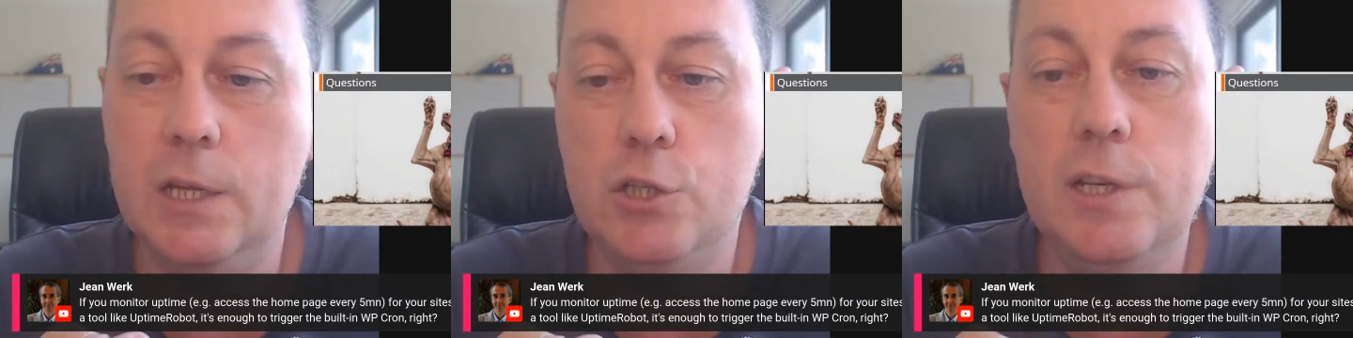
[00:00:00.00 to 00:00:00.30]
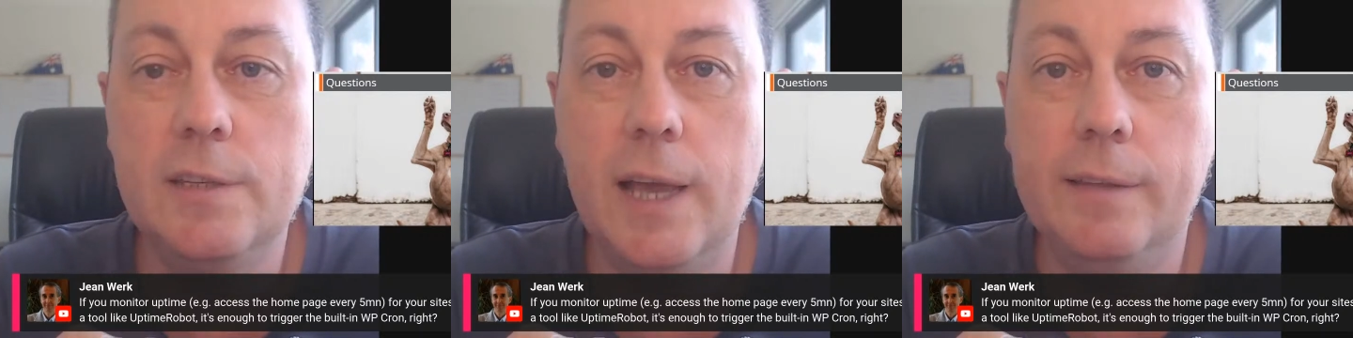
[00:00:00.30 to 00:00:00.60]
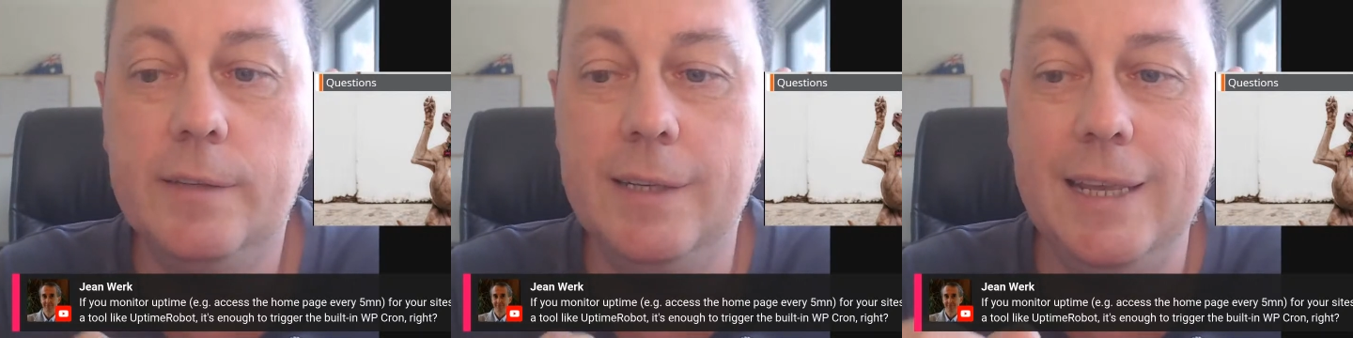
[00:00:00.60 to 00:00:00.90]
Jean's
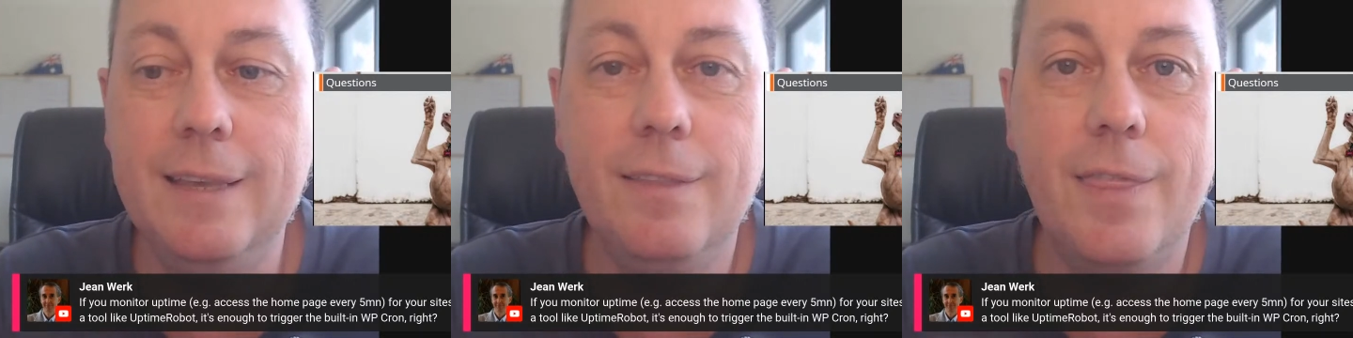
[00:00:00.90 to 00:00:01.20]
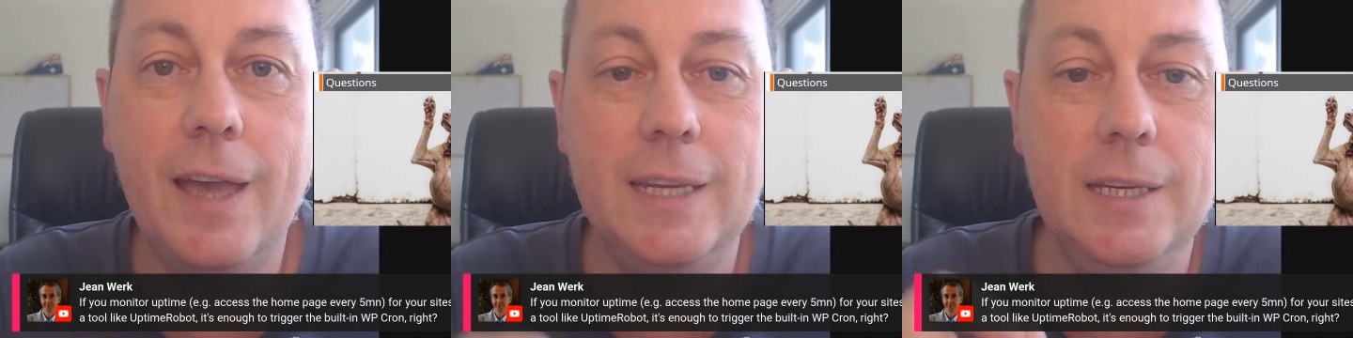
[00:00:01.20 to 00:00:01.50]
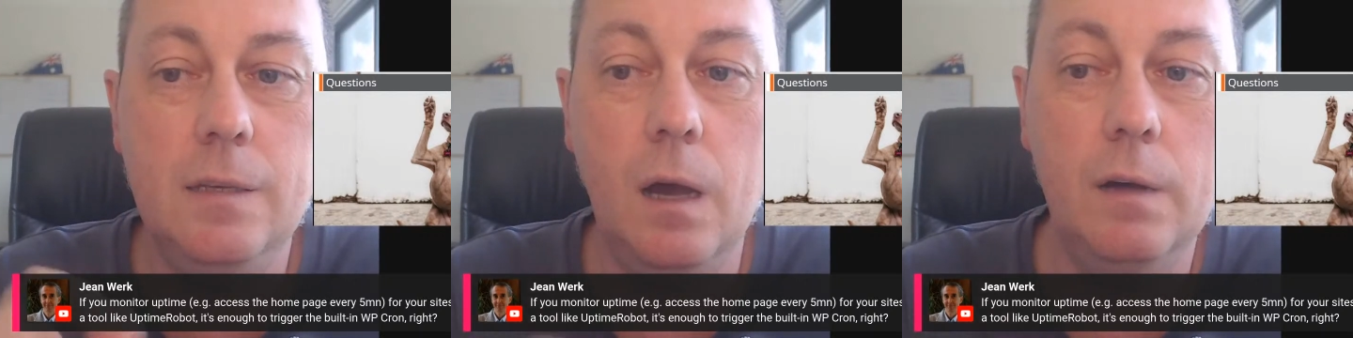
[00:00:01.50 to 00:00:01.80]
asking, is that
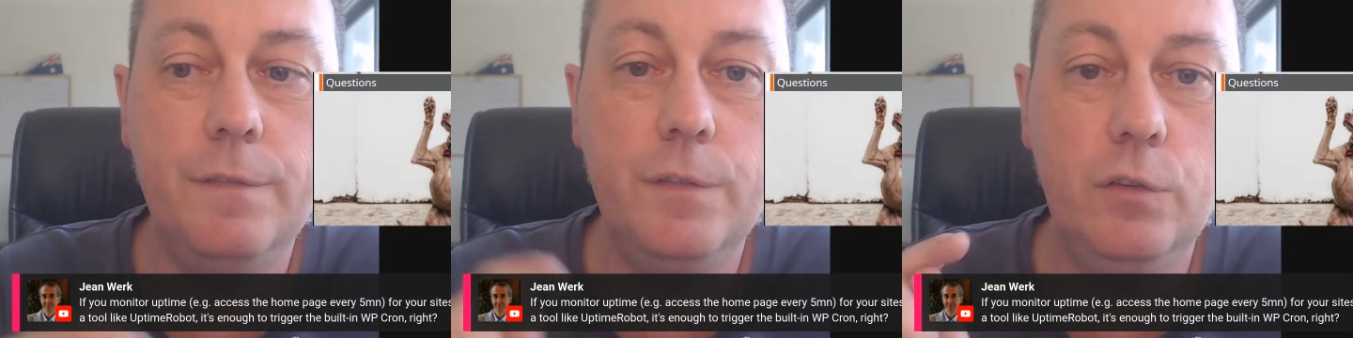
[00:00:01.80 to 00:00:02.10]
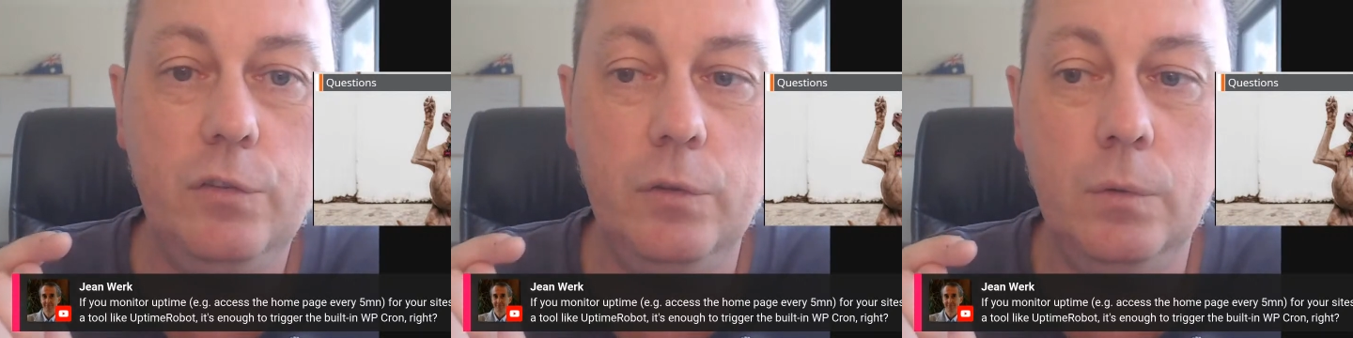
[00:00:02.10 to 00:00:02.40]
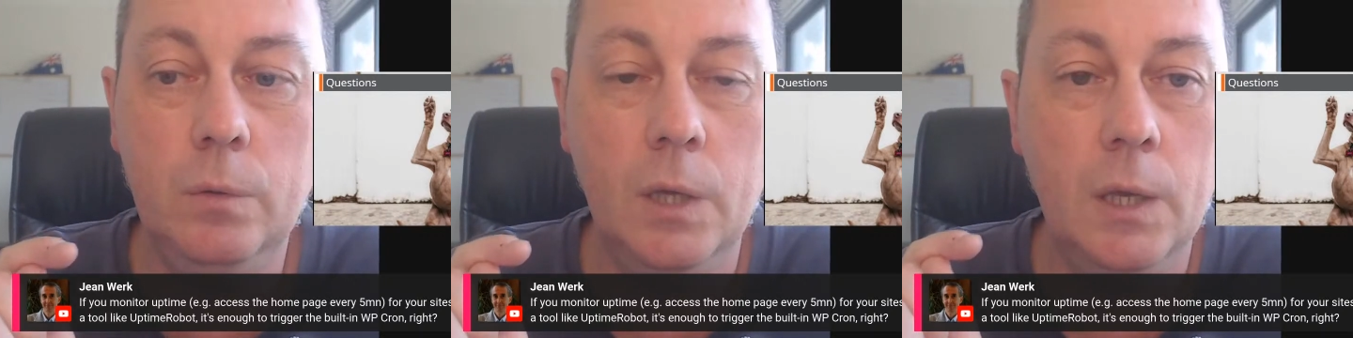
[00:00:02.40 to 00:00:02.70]
enough
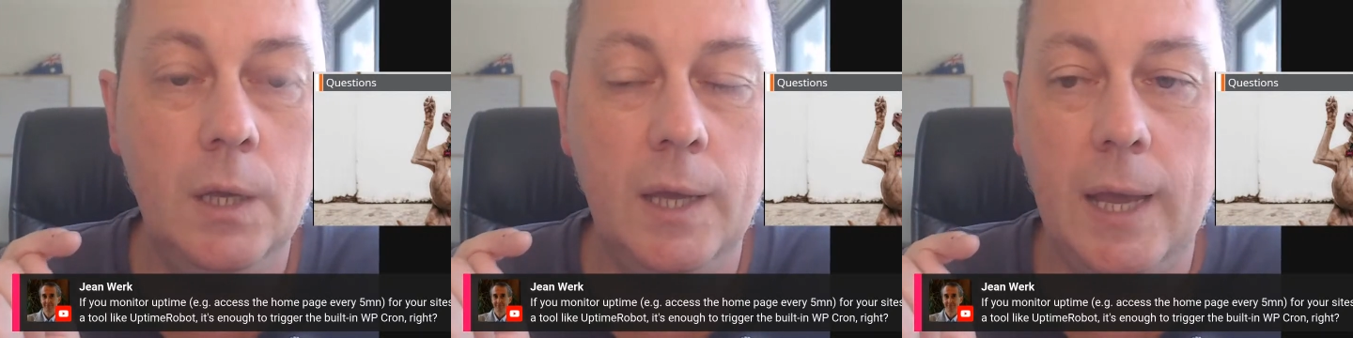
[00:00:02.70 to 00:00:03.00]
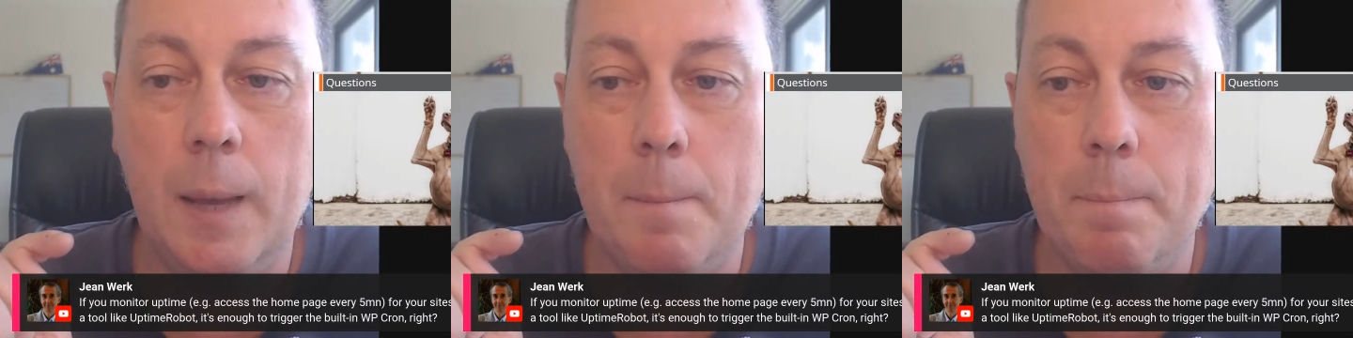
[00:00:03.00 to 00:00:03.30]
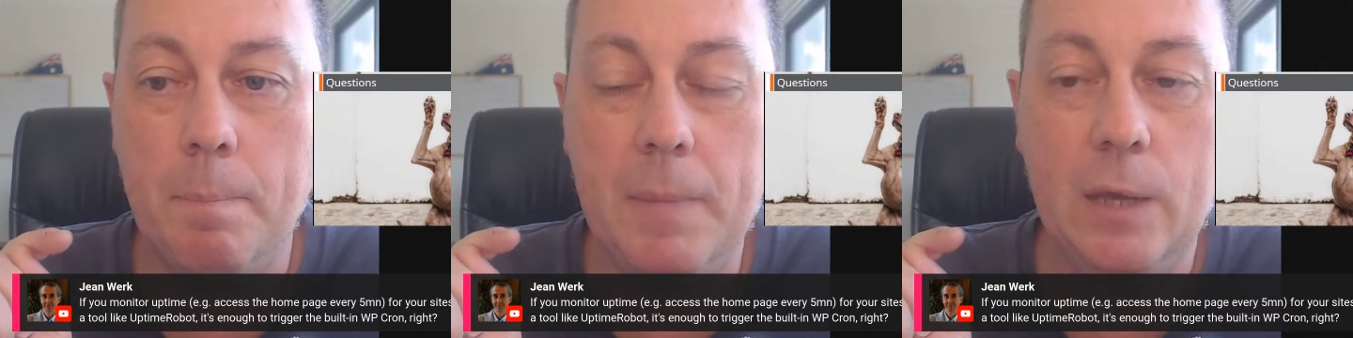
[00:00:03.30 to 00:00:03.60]
to
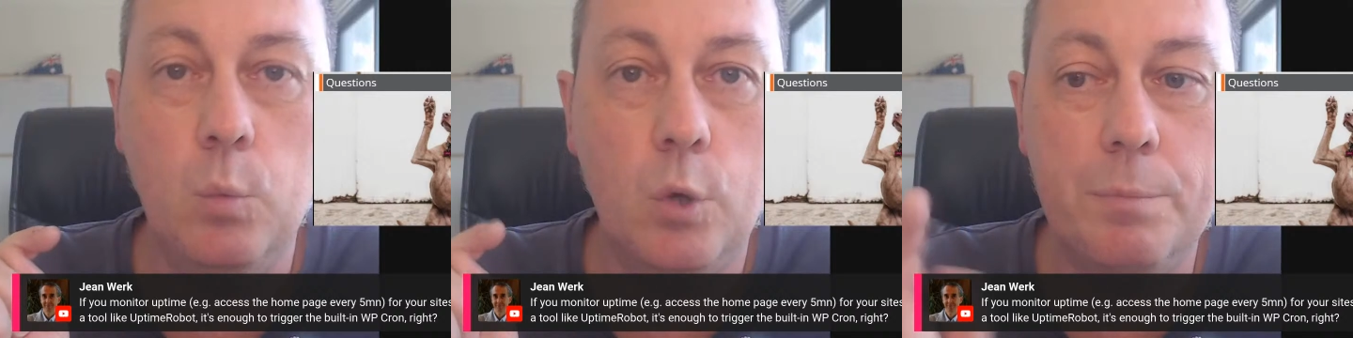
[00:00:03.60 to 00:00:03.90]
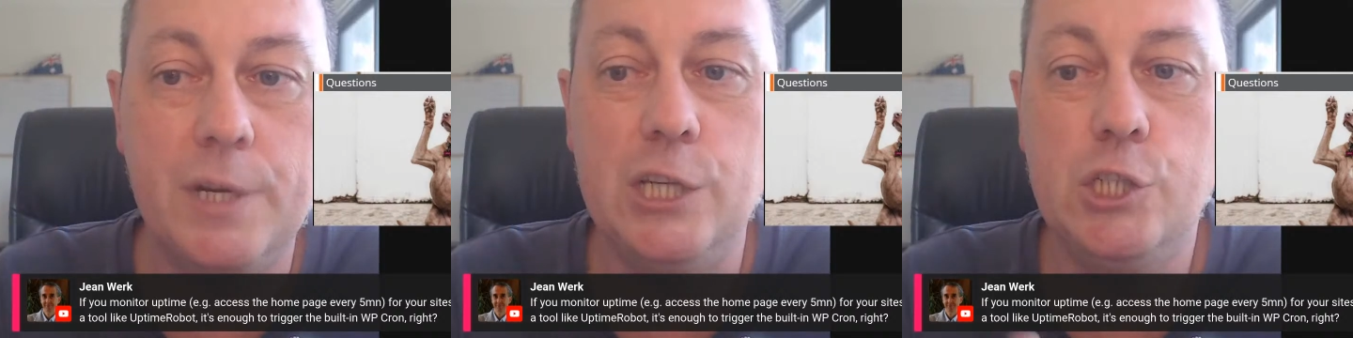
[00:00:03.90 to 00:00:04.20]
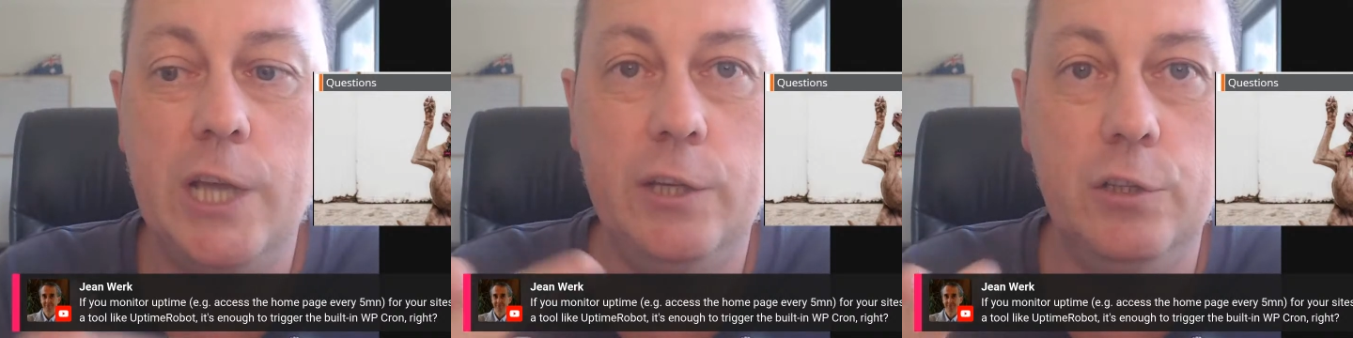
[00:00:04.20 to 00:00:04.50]
make WordPress
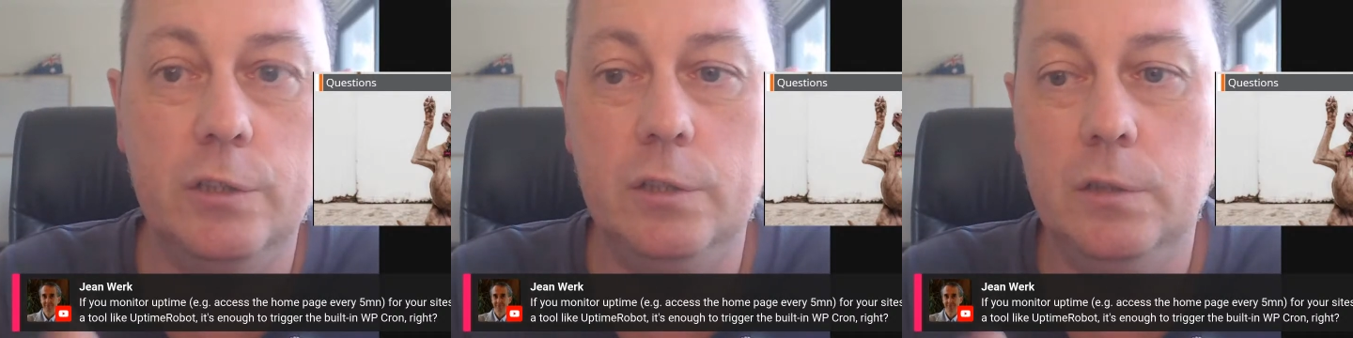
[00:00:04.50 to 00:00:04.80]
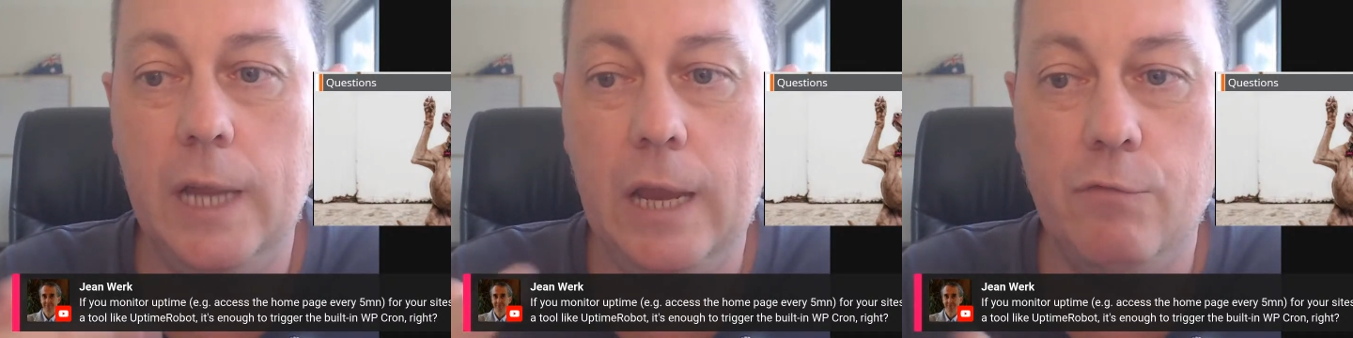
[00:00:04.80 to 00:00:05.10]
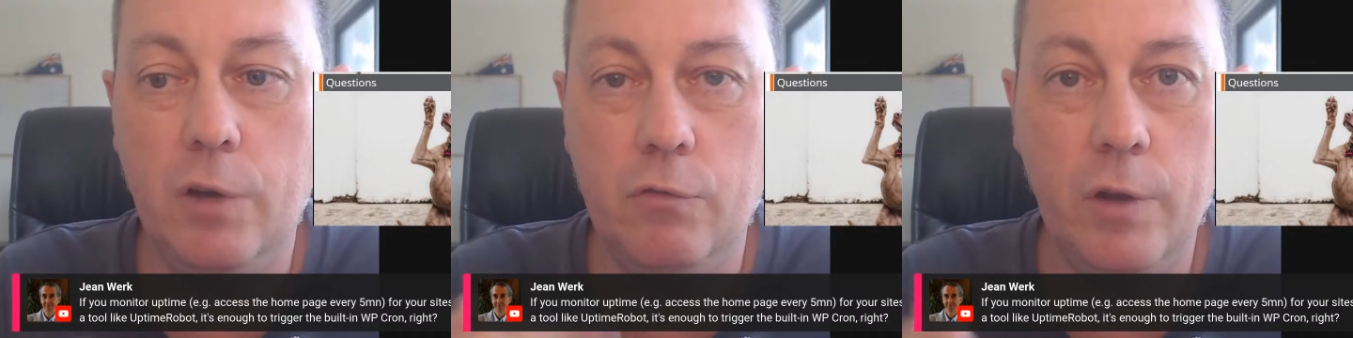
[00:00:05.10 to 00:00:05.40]
scheduler
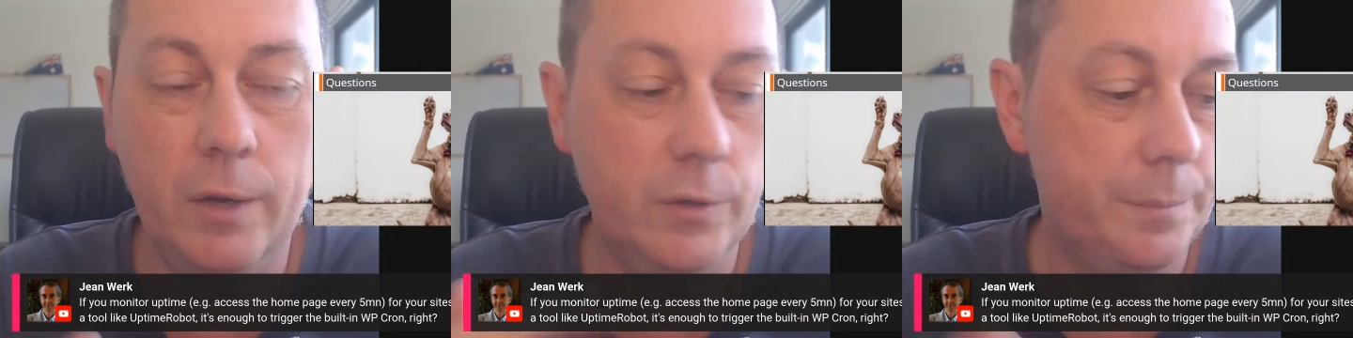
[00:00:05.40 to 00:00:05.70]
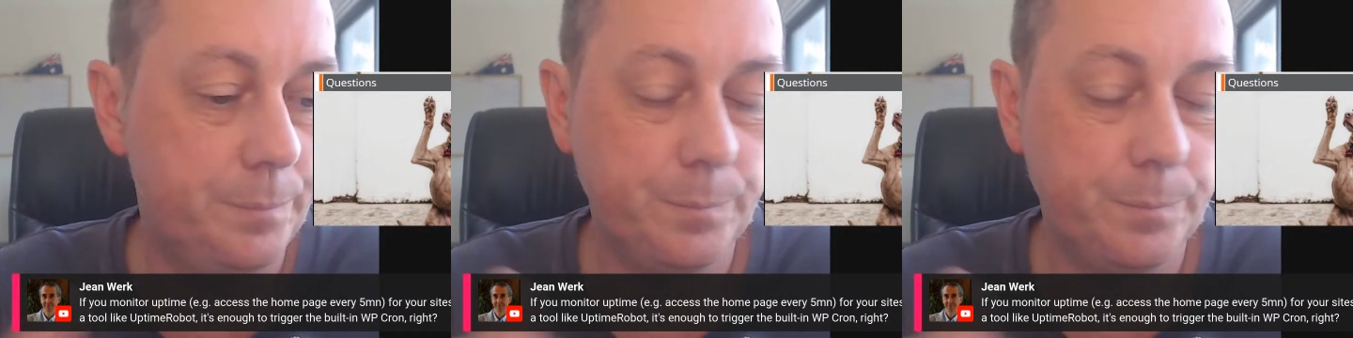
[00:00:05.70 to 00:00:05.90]
run around?